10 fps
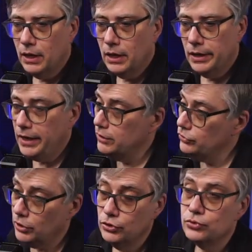uh,
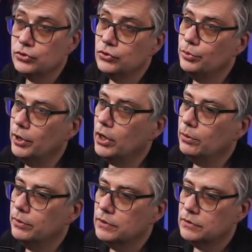and you are used to
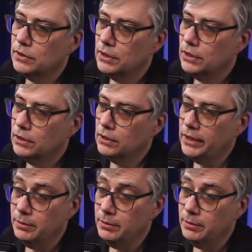working with uh,